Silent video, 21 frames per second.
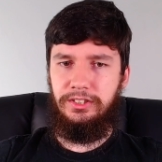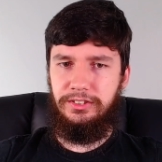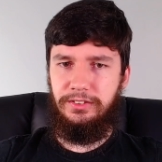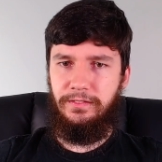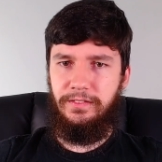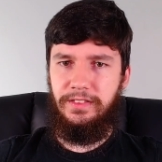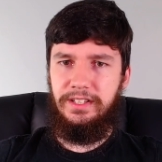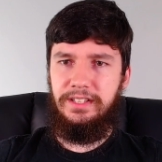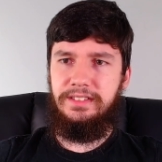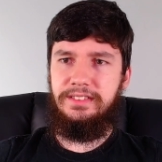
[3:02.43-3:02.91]

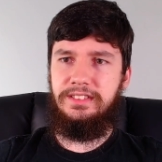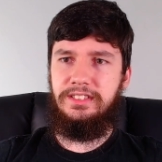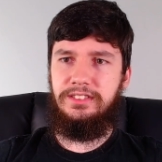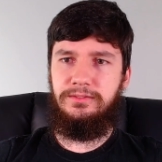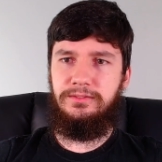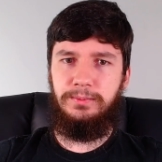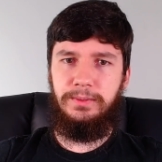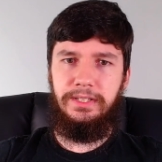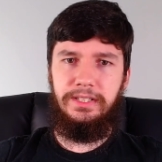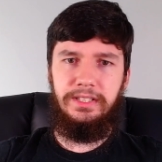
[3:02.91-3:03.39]
of these,
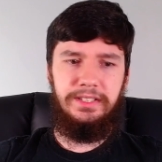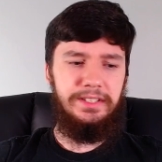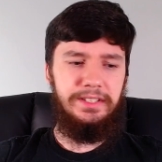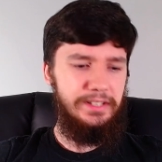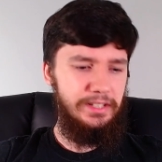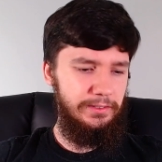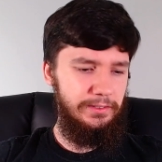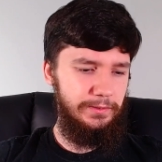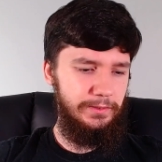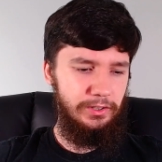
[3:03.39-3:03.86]
there's really
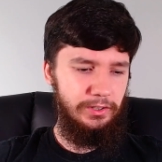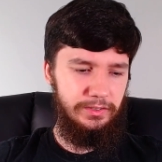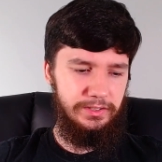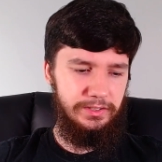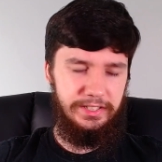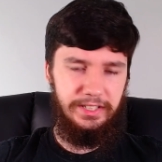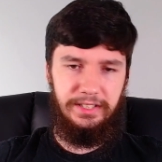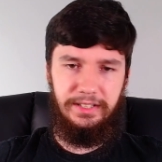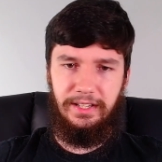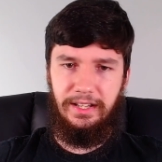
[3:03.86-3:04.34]
enough
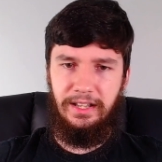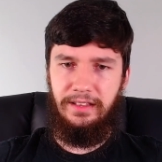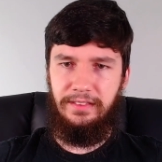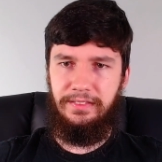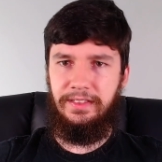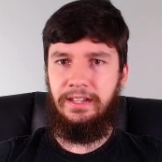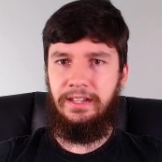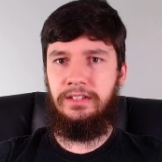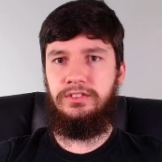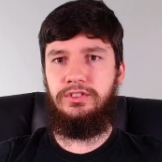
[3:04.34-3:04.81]
content
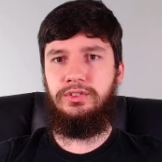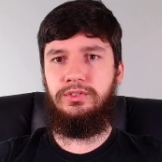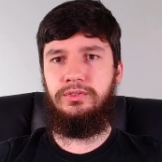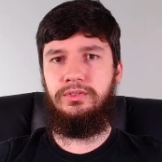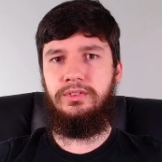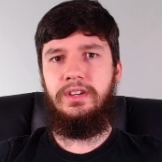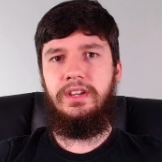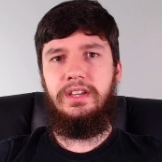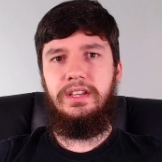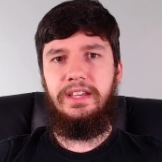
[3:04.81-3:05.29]
out there
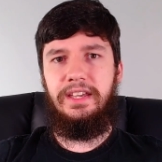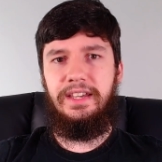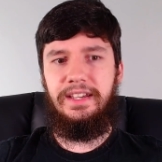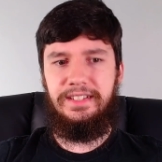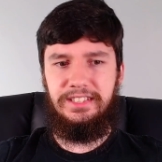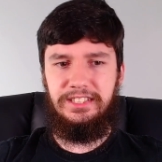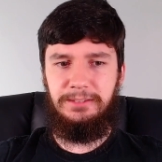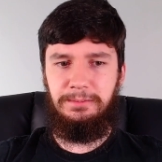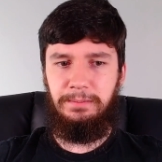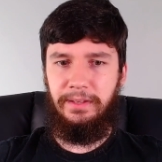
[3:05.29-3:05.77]
to
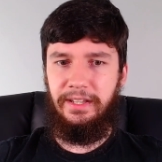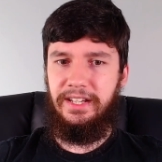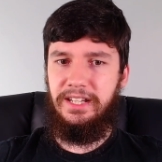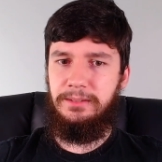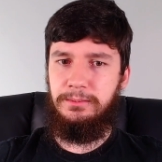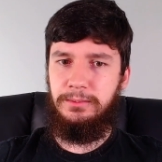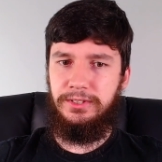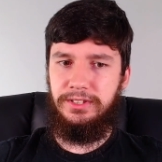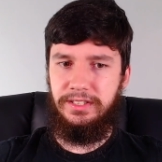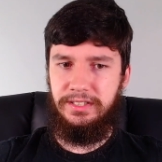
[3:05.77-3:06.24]

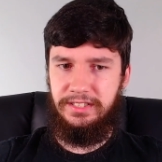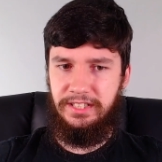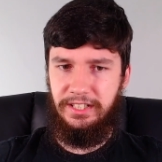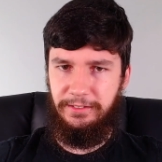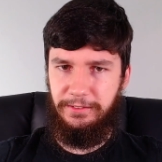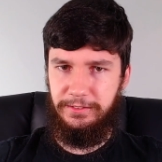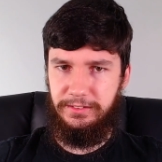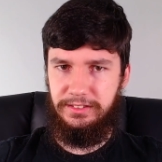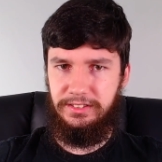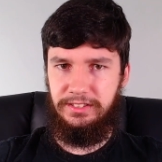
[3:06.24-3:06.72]
explain what the
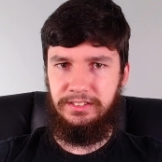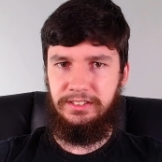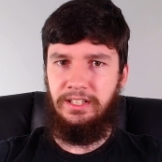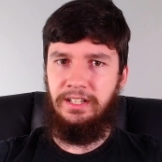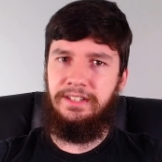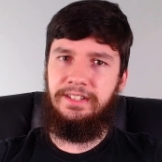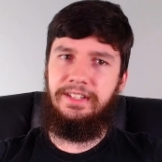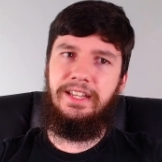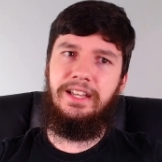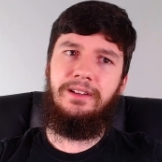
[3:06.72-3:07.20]
differences
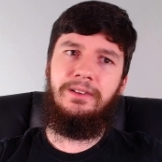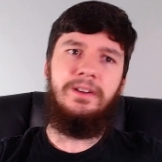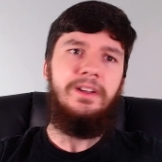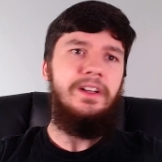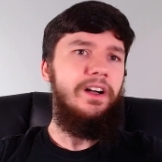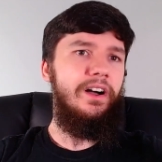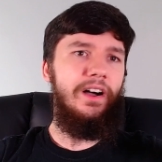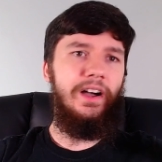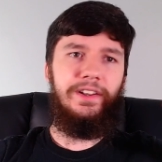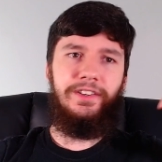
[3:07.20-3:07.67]
are. Now,
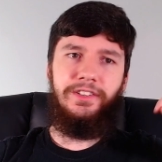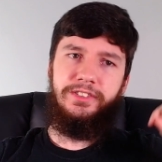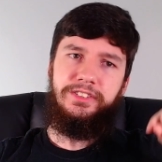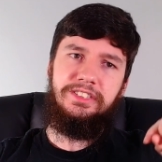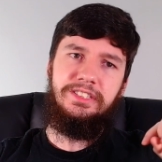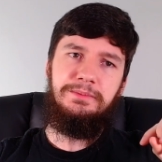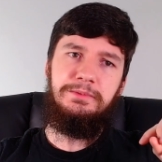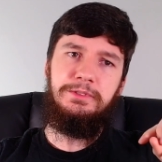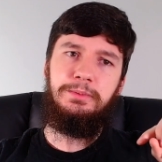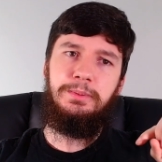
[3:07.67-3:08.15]
I know
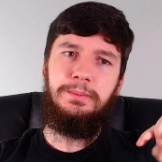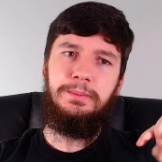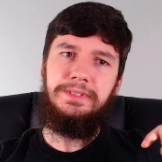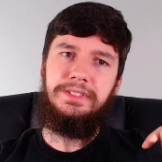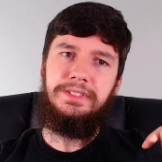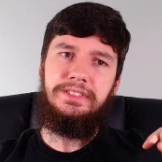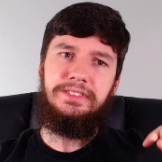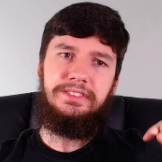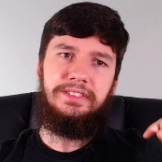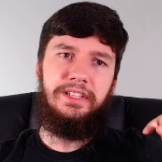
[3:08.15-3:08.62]
someone's probably
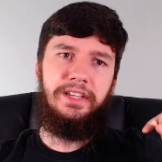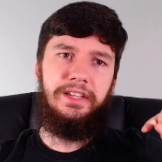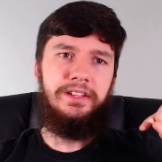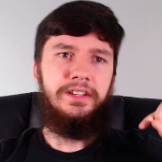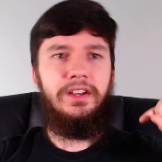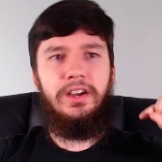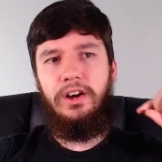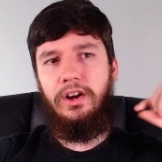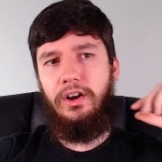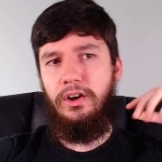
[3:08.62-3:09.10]
going to
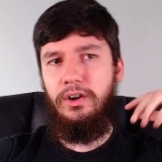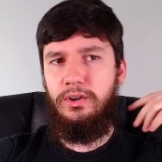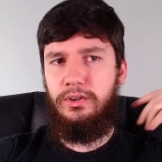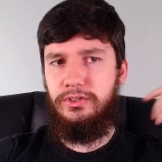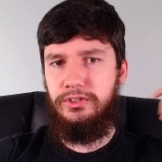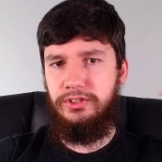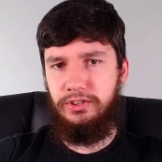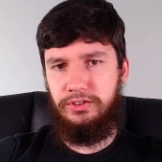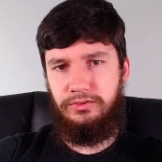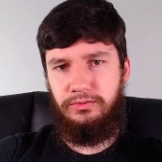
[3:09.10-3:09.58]
say,
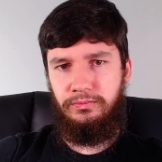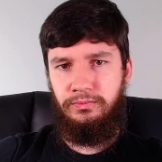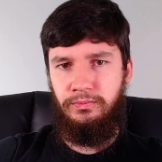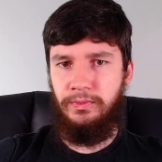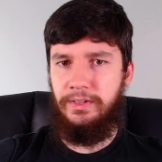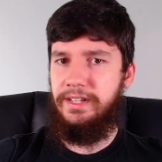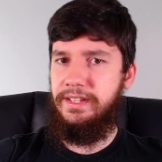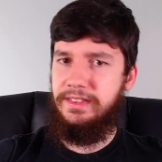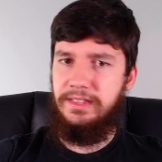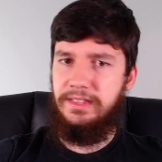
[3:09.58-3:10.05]
oh, just
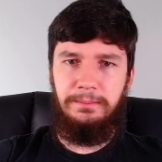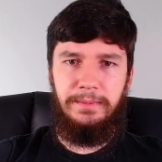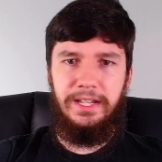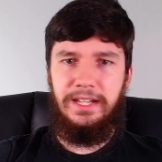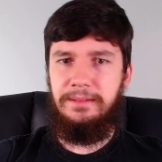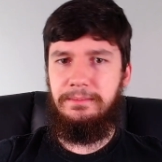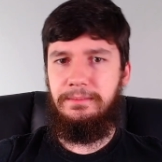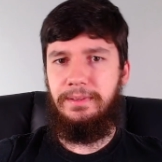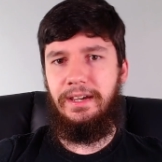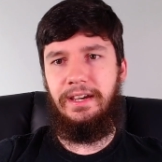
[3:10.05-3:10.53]
read the
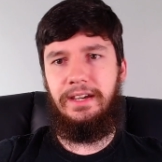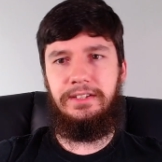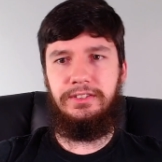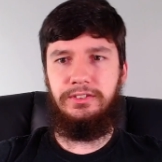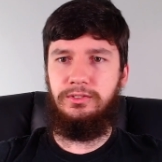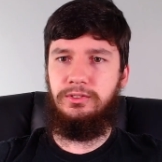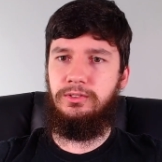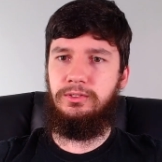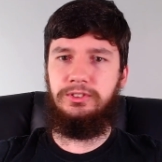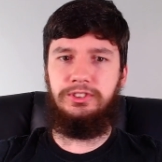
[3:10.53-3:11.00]
man page
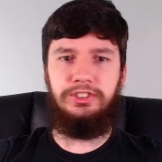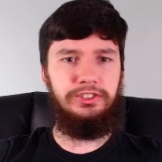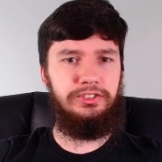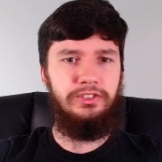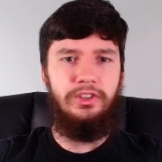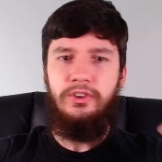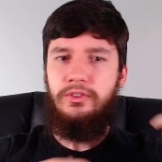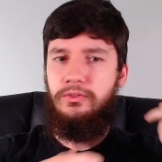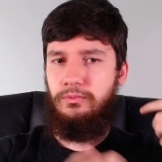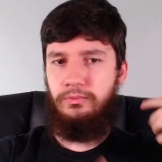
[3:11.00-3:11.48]
or
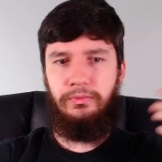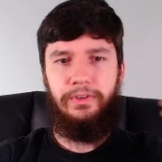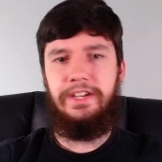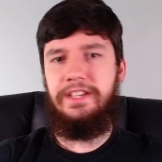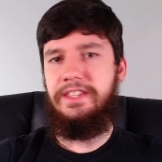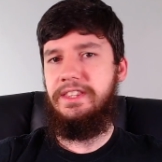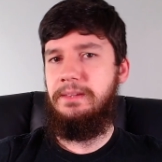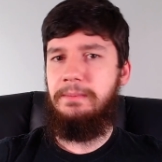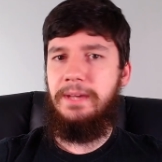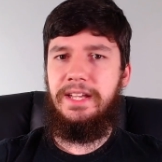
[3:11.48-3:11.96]
just
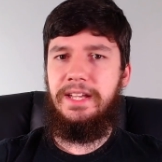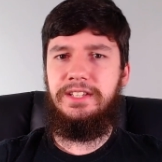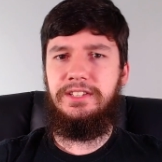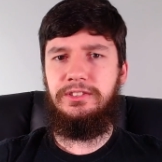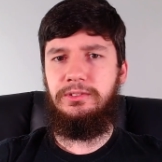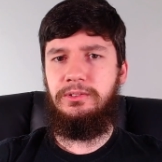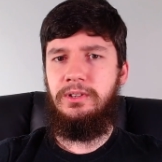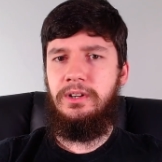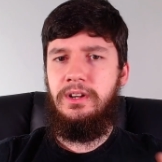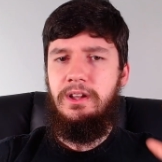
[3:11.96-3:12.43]
read the
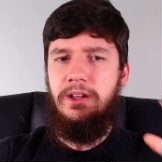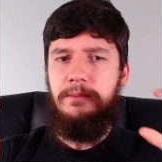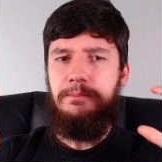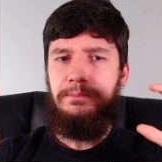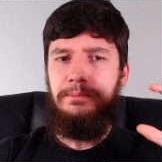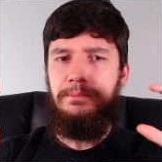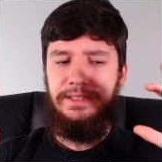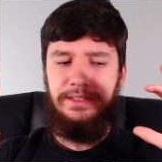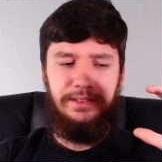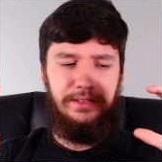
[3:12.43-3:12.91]
manual,
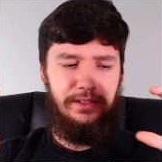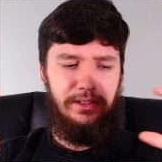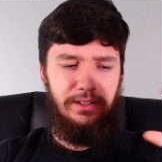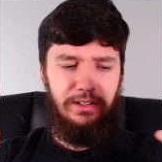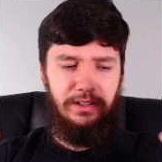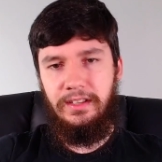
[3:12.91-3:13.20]
but